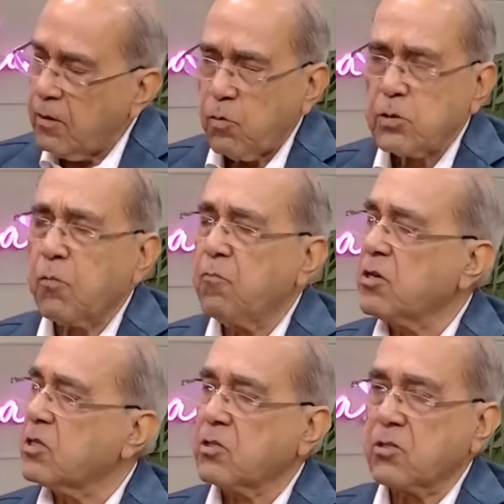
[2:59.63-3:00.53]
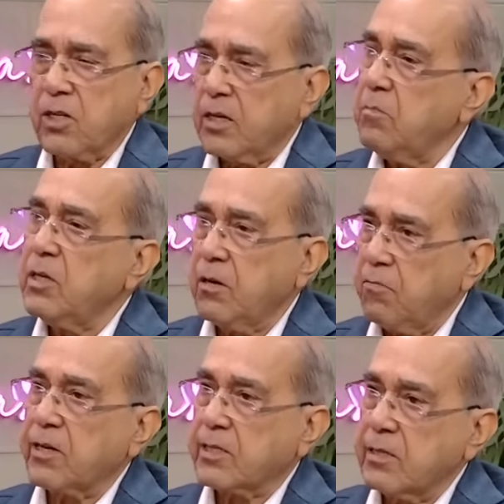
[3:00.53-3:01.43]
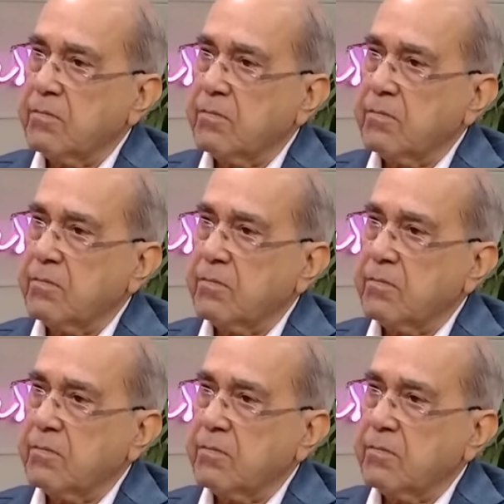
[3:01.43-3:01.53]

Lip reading: was extremely effective.